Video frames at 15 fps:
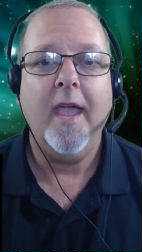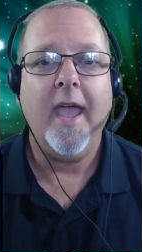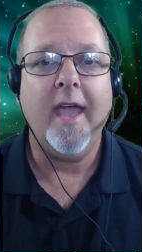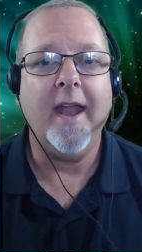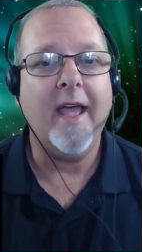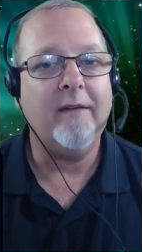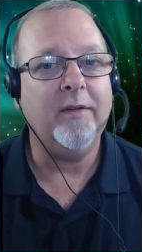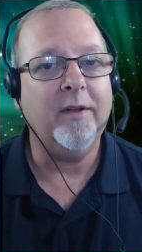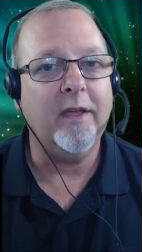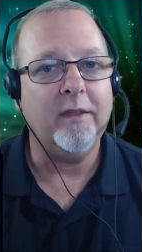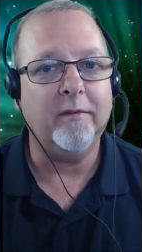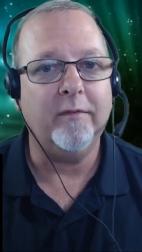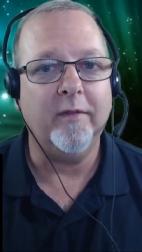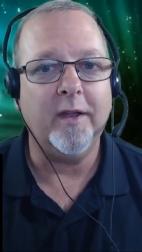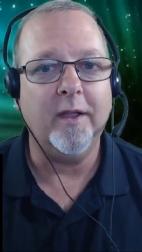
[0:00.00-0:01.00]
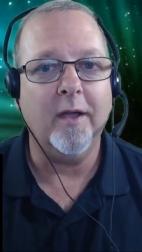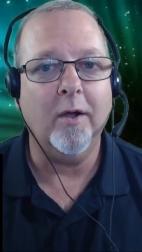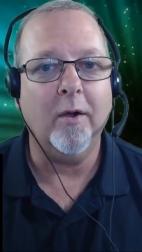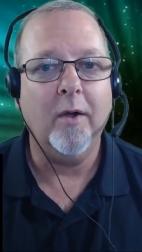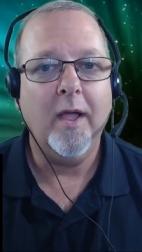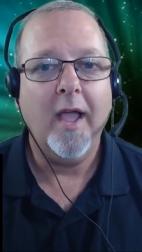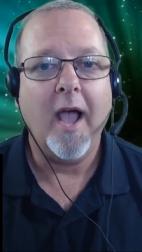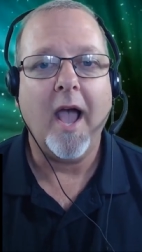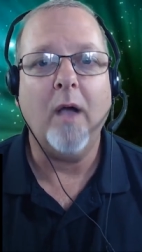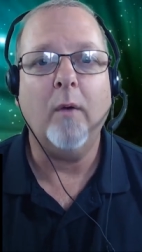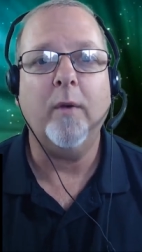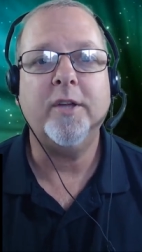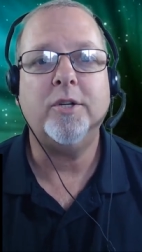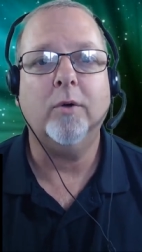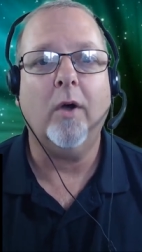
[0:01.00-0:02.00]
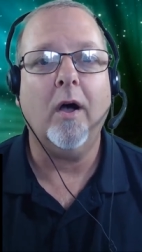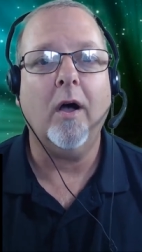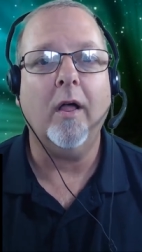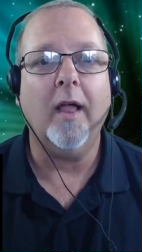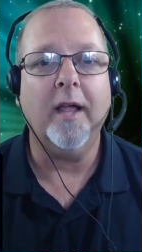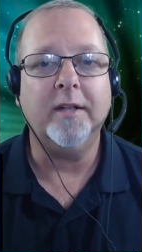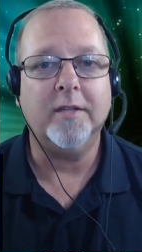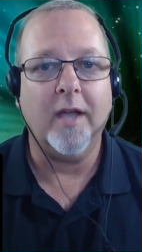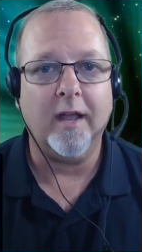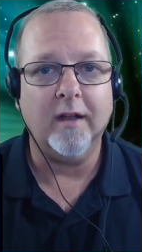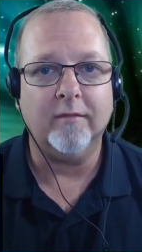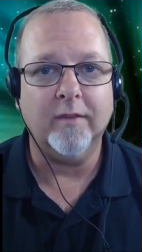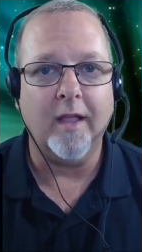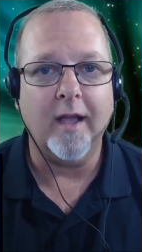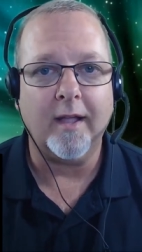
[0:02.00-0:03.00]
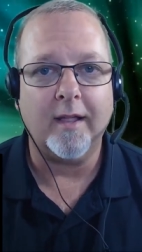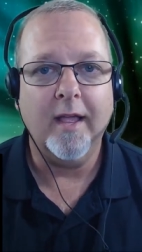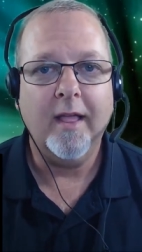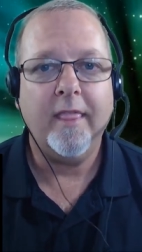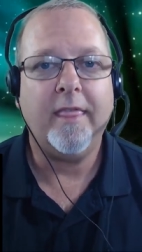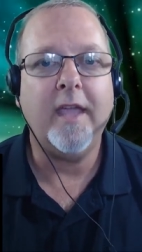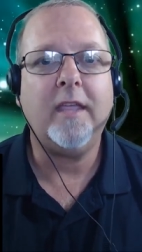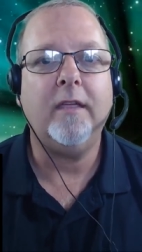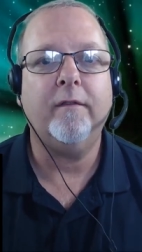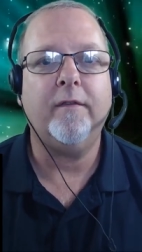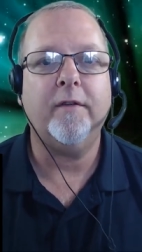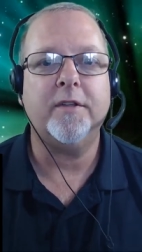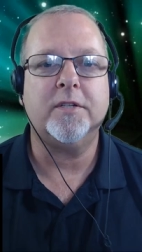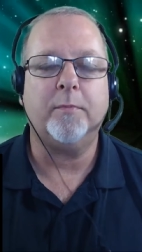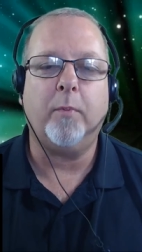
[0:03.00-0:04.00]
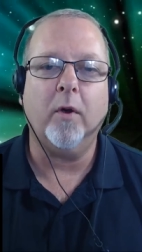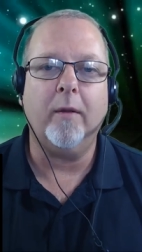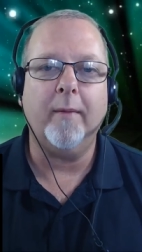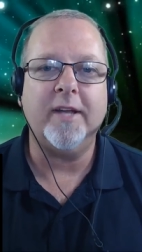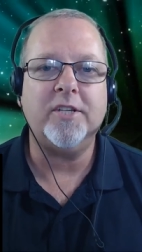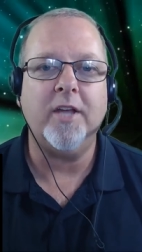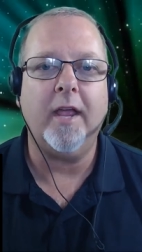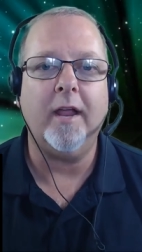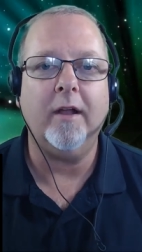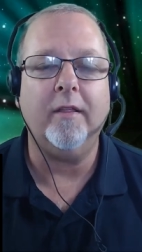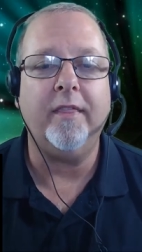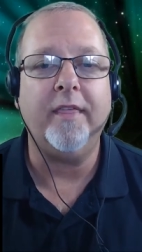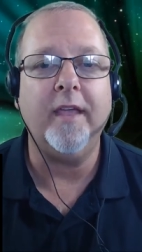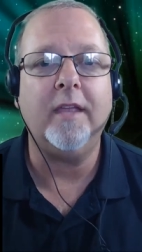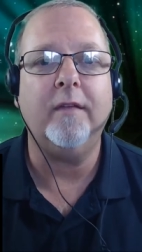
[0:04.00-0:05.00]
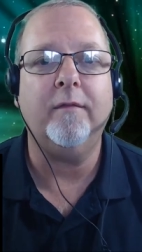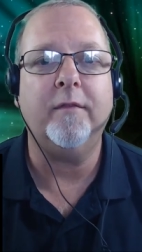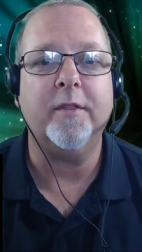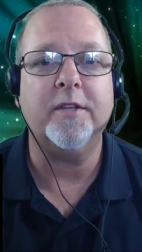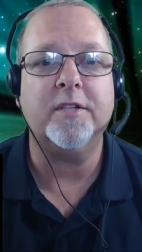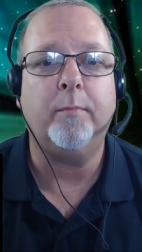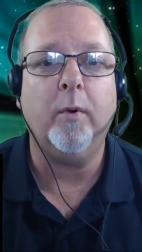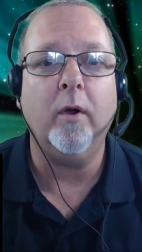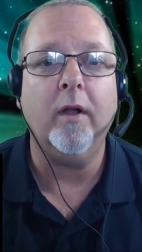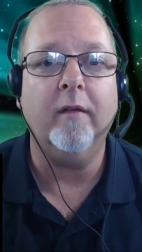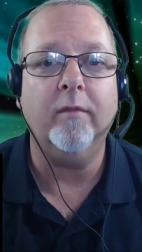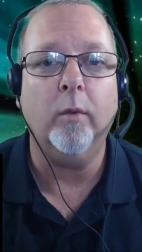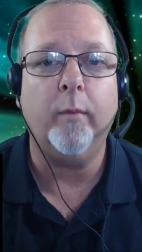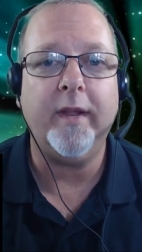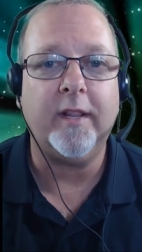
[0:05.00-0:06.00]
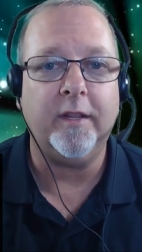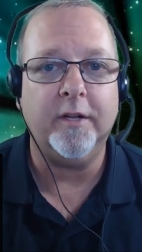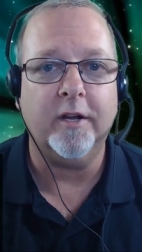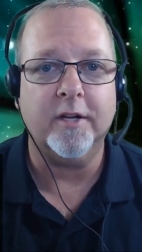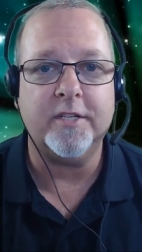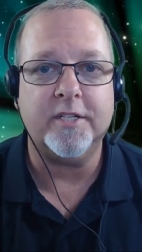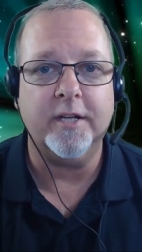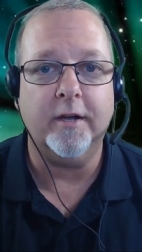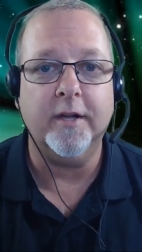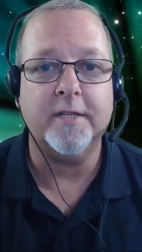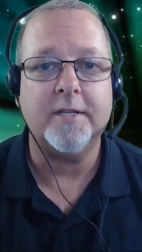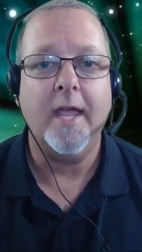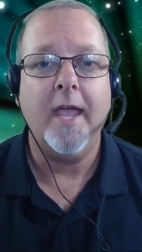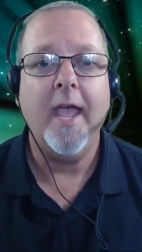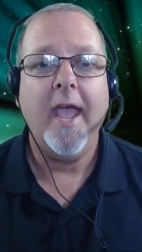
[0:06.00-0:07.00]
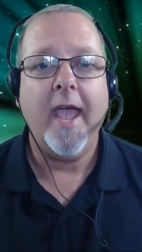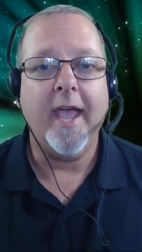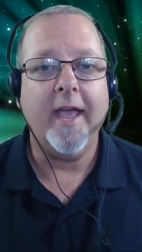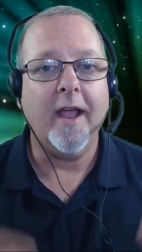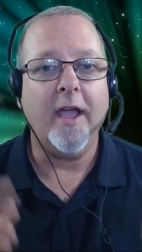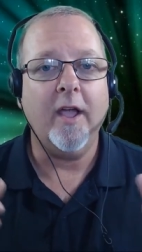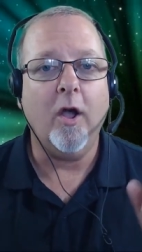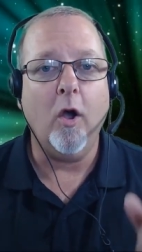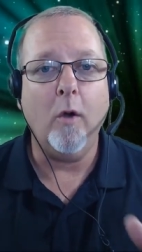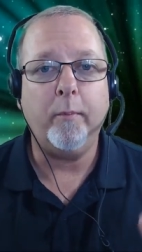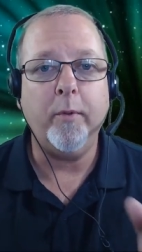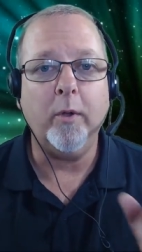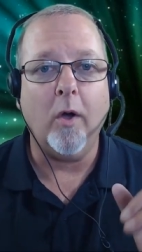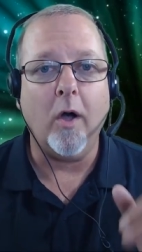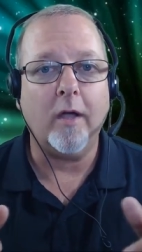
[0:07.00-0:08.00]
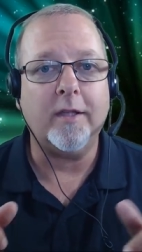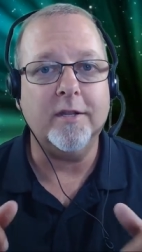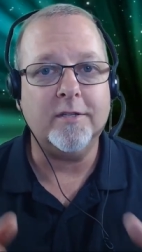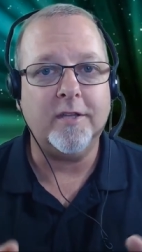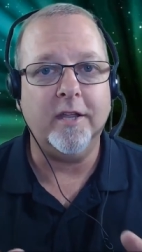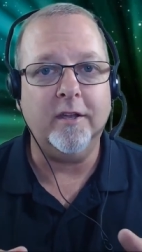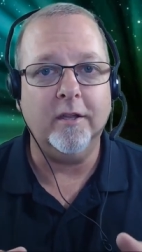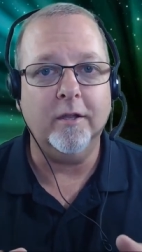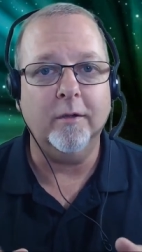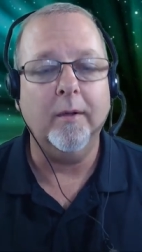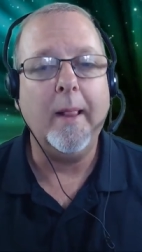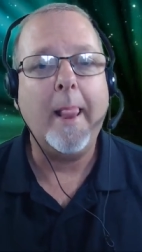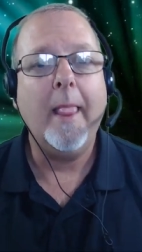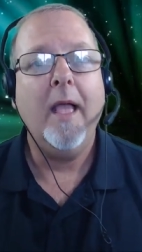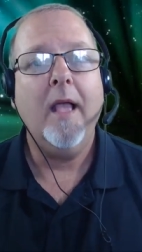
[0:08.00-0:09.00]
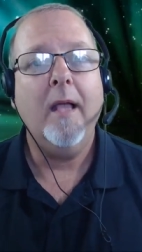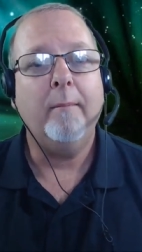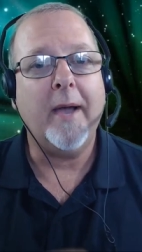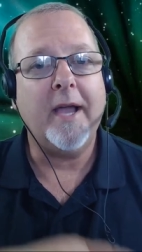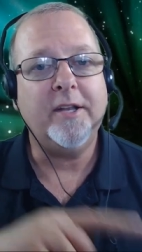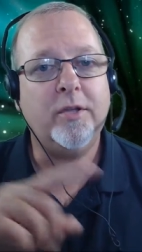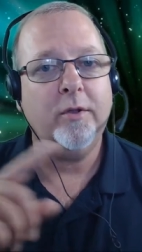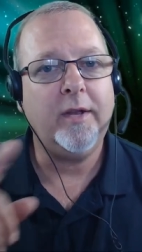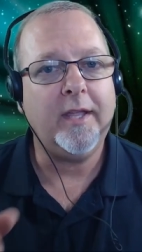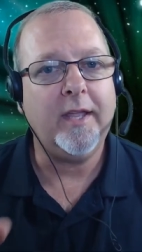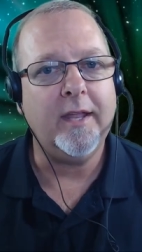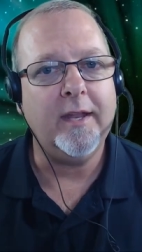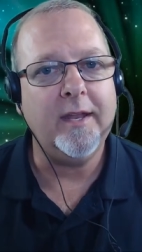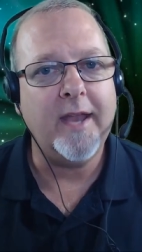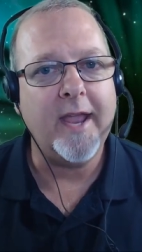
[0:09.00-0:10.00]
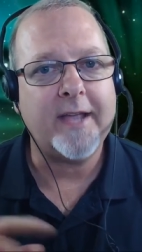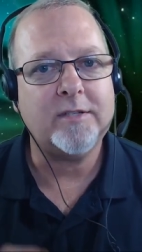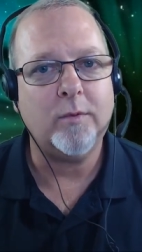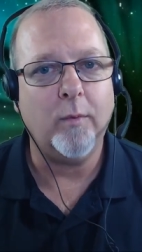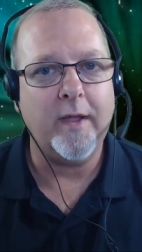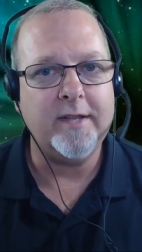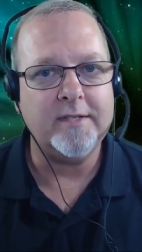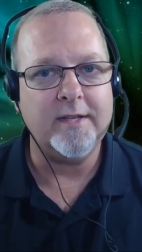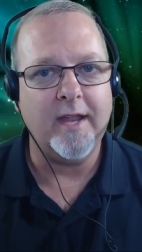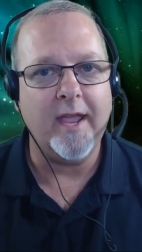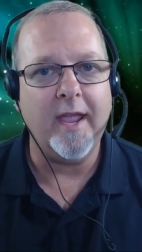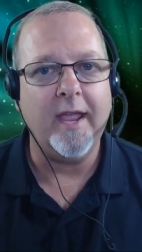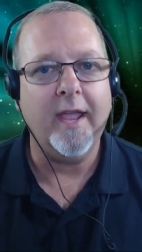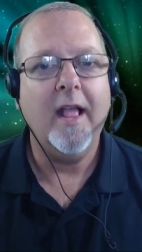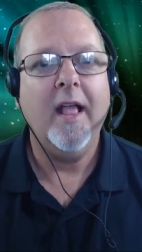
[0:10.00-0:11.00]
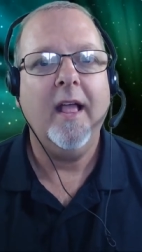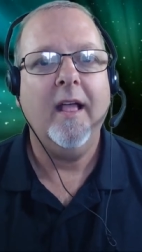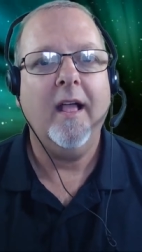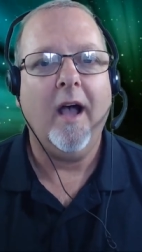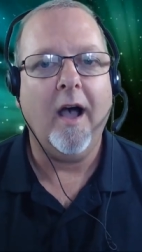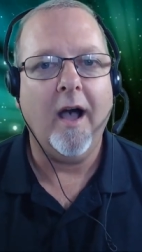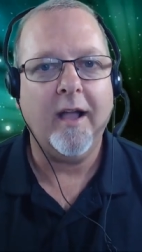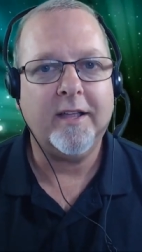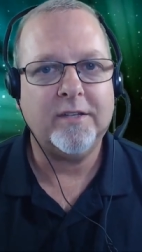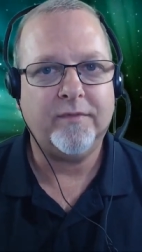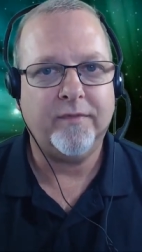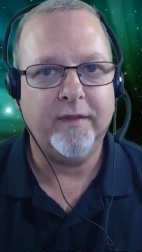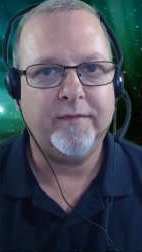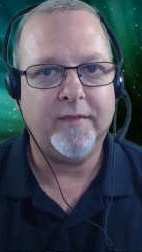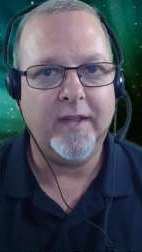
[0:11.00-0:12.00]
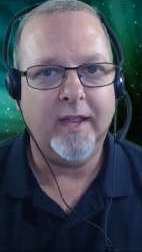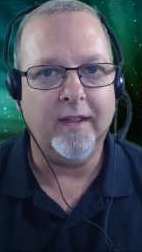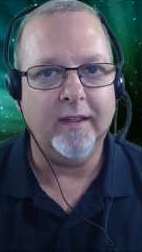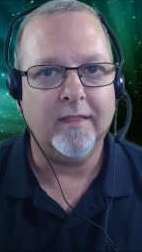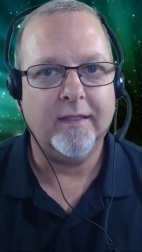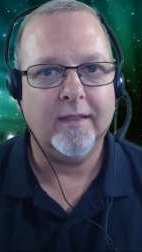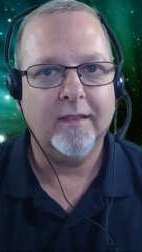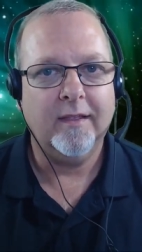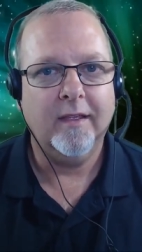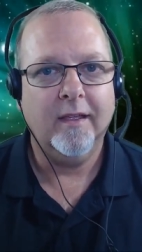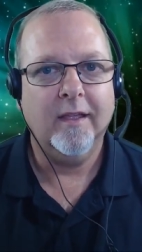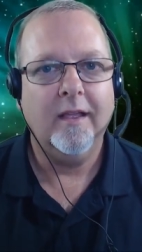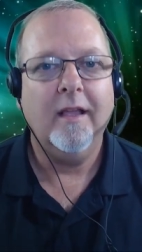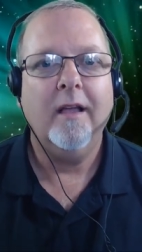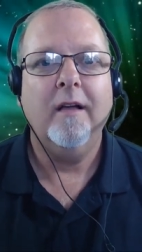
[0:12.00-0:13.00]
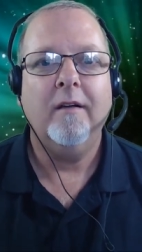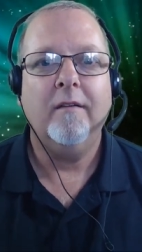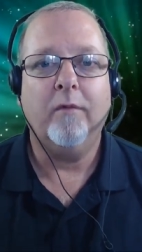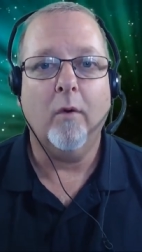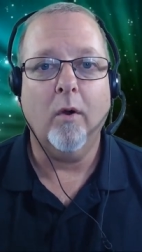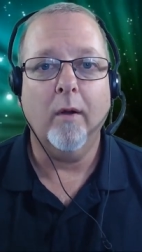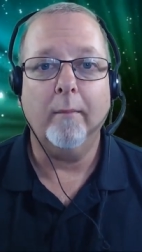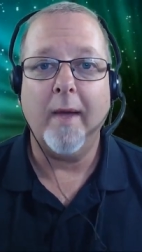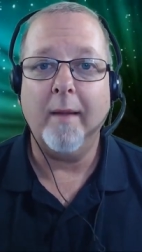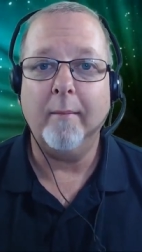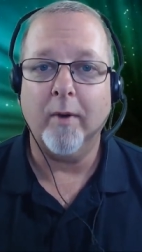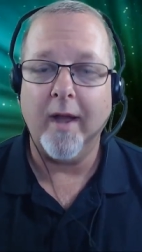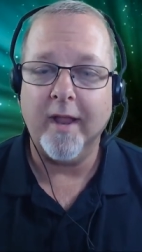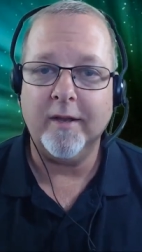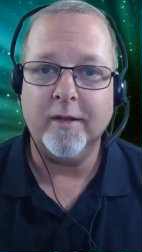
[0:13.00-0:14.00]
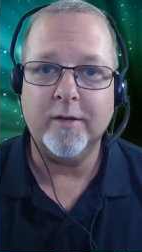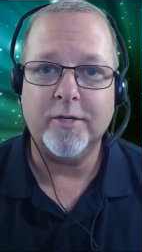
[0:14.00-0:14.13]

and have another video. I wish you all a ton of luck. Thank you for the support of my channel. Thank you for the support of the Weekly Dirt series, and I hope you all continue by tuning in next Wednesday, August 15th, for my brand new